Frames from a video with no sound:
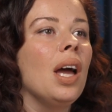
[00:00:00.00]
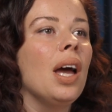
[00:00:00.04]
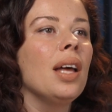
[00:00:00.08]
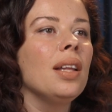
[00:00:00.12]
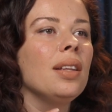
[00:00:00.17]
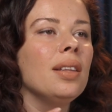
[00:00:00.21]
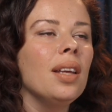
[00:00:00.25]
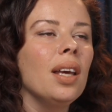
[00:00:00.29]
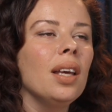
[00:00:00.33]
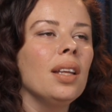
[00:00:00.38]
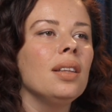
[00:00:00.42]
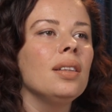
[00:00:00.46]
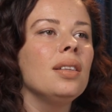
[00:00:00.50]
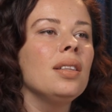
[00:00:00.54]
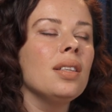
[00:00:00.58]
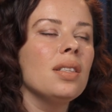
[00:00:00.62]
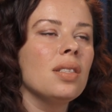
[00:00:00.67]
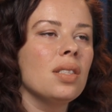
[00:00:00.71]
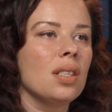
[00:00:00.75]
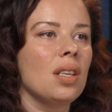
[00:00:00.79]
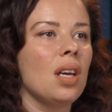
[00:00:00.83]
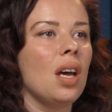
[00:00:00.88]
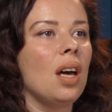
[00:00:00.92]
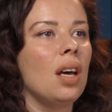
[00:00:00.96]
And then
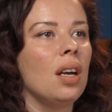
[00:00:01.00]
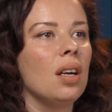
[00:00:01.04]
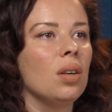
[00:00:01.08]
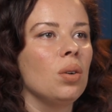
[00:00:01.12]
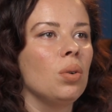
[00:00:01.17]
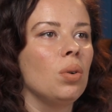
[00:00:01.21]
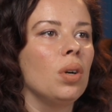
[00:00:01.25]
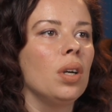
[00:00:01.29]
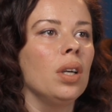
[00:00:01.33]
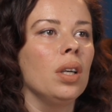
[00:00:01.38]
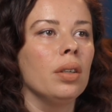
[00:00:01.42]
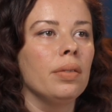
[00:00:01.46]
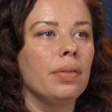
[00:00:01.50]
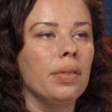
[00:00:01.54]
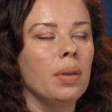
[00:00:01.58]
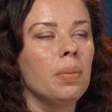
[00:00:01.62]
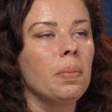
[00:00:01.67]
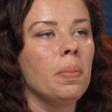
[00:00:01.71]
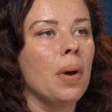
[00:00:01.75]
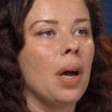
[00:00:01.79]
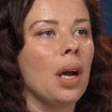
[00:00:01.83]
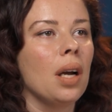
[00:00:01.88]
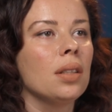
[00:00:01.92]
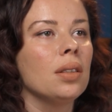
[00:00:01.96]
this category of
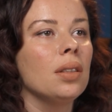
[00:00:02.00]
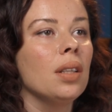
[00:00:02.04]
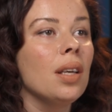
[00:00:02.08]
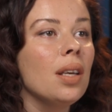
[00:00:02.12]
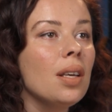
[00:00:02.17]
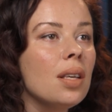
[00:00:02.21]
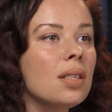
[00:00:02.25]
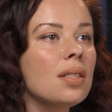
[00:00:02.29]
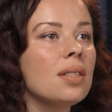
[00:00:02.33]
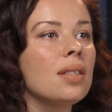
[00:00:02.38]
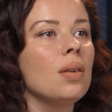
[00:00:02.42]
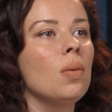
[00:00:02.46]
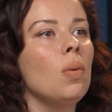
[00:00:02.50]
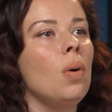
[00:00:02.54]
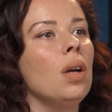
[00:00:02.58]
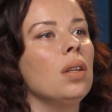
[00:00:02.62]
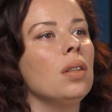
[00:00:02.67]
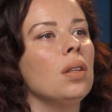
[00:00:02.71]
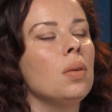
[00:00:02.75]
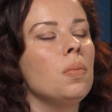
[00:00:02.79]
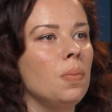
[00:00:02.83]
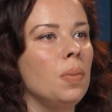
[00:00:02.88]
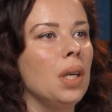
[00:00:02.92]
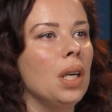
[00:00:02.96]
impact is the one
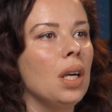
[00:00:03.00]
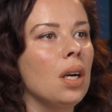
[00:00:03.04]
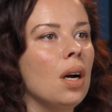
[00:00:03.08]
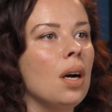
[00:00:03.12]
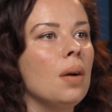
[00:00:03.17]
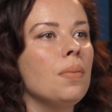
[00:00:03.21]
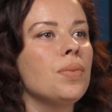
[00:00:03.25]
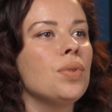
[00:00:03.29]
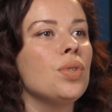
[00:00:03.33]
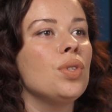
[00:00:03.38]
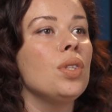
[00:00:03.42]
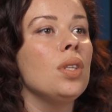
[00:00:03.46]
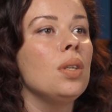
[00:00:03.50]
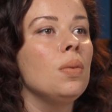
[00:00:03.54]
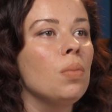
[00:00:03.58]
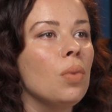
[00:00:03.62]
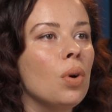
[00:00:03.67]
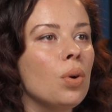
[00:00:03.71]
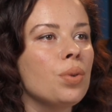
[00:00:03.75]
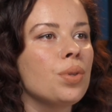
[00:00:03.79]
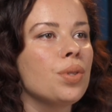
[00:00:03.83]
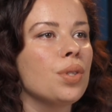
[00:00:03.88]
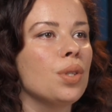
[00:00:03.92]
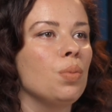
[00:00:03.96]
that becomes the
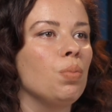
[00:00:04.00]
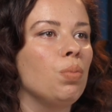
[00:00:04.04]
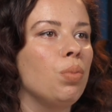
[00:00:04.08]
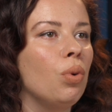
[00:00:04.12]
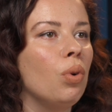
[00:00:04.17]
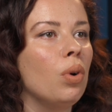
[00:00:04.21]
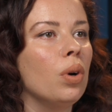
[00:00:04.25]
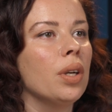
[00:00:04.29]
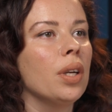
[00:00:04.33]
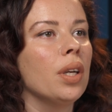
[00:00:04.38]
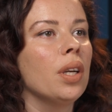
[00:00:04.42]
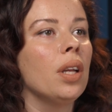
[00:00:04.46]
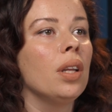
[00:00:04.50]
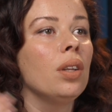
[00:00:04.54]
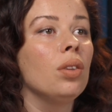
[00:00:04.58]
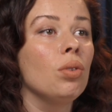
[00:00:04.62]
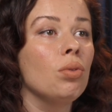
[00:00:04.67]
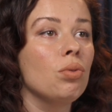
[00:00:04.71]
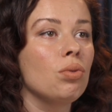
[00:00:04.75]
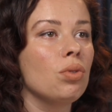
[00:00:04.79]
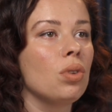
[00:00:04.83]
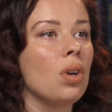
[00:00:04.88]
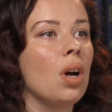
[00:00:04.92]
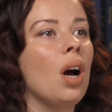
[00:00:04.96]
most important and
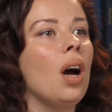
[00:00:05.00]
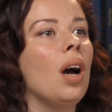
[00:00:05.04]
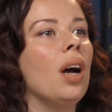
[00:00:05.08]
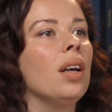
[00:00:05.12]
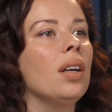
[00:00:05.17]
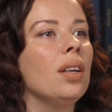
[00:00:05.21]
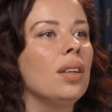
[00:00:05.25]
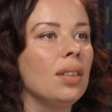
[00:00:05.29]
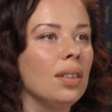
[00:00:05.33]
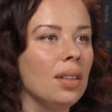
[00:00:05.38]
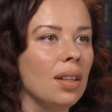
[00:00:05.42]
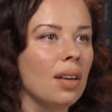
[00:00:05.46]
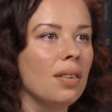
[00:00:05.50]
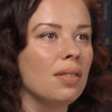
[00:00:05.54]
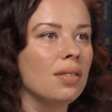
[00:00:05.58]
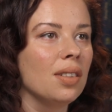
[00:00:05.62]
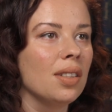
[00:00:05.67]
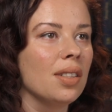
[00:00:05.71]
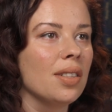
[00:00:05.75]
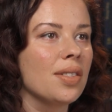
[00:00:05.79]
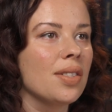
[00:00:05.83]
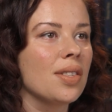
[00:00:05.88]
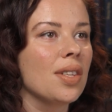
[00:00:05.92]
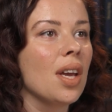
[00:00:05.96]
those higher
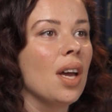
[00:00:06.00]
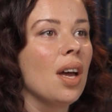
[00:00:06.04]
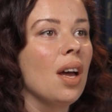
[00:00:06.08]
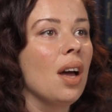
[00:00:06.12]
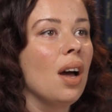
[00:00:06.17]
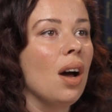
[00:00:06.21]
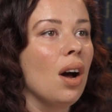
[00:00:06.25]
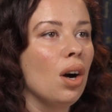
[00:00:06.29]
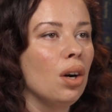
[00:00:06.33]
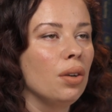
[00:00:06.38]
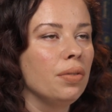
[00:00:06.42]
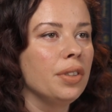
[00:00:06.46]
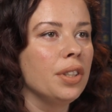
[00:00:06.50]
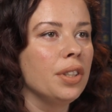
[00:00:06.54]
levels of